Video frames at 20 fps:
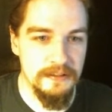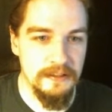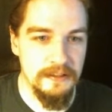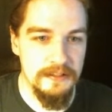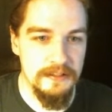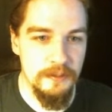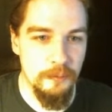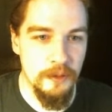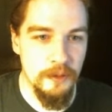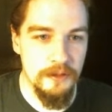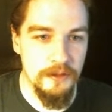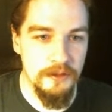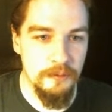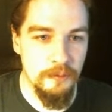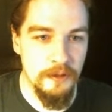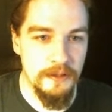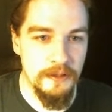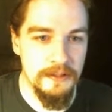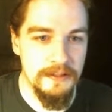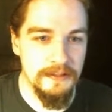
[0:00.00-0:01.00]
It's a
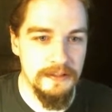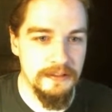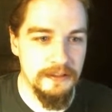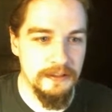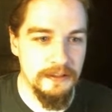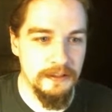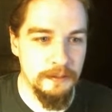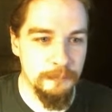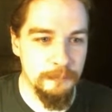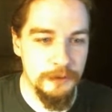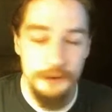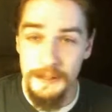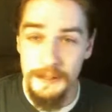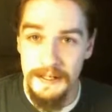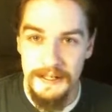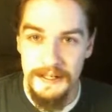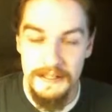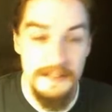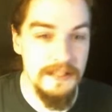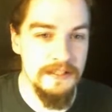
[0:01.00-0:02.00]
1-to-1
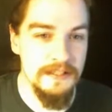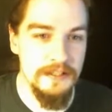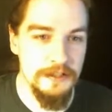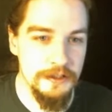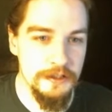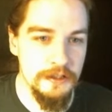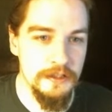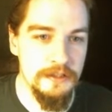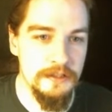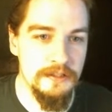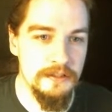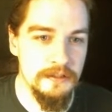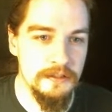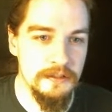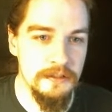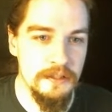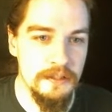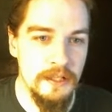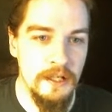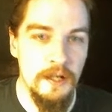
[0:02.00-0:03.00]
trade. It's a good
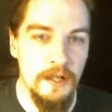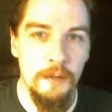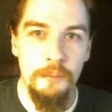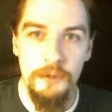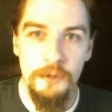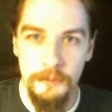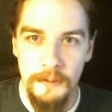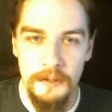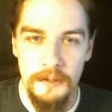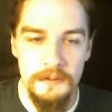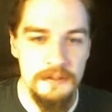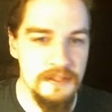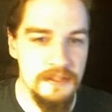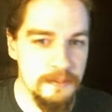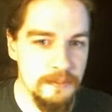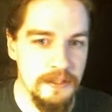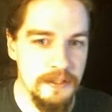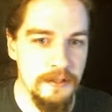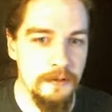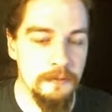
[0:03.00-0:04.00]

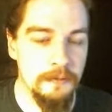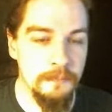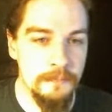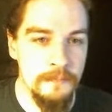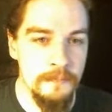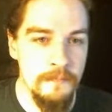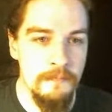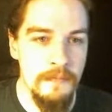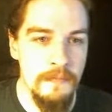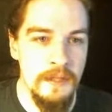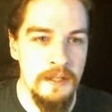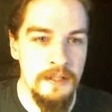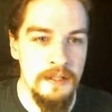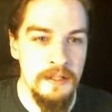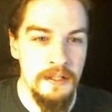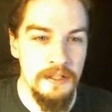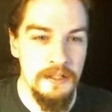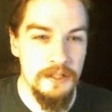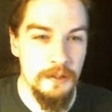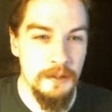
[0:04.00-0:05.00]
prerequisite meter.
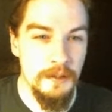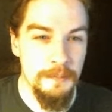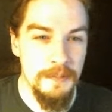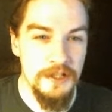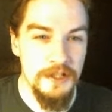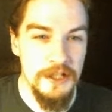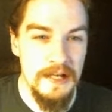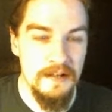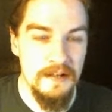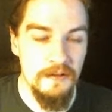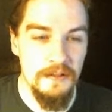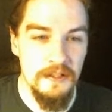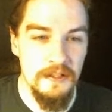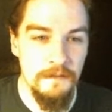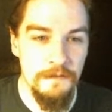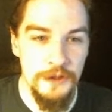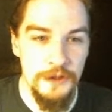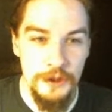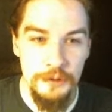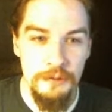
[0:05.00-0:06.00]
So the Jackal
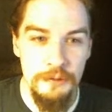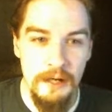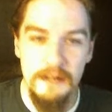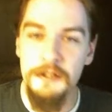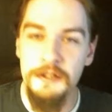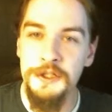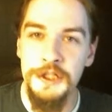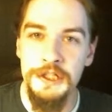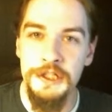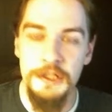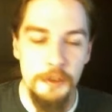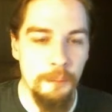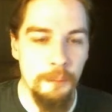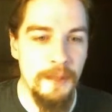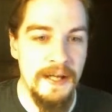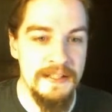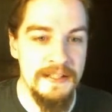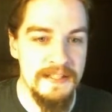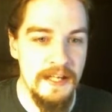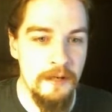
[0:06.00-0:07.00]
gives you energy, your
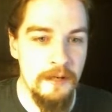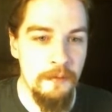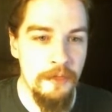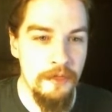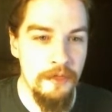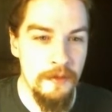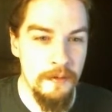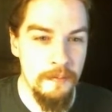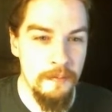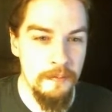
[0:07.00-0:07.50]
pet's health.